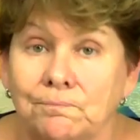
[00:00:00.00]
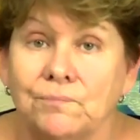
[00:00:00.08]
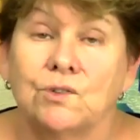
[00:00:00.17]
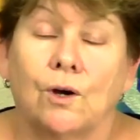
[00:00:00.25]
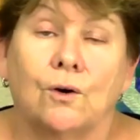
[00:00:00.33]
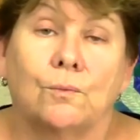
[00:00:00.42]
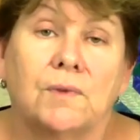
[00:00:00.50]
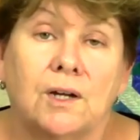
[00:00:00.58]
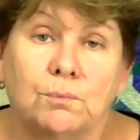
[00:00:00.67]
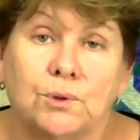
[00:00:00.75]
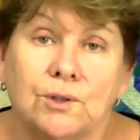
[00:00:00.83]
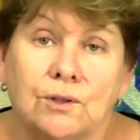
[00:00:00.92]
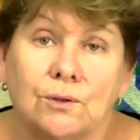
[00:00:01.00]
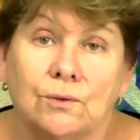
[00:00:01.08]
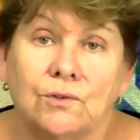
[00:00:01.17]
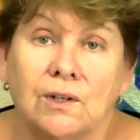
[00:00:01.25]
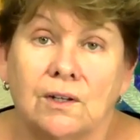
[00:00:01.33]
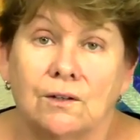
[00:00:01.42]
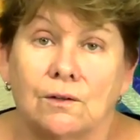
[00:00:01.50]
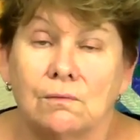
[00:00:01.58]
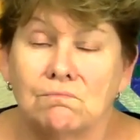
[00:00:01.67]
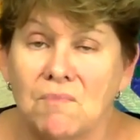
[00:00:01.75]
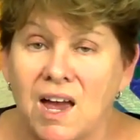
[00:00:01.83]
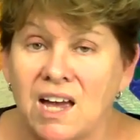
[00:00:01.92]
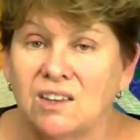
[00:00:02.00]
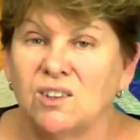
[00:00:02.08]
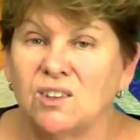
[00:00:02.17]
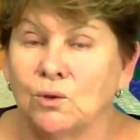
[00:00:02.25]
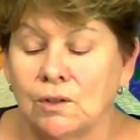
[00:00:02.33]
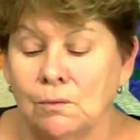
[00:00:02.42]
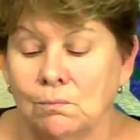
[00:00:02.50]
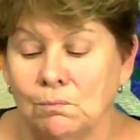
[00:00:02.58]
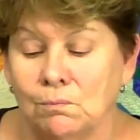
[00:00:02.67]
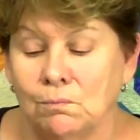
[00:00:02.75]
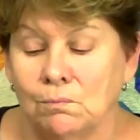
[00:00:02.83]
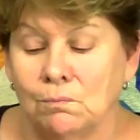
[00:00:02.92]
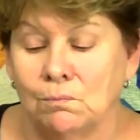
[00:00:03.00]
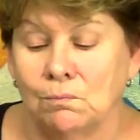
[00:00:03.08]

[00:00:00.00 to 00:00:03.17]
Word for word: So I'll put those in or add those in between.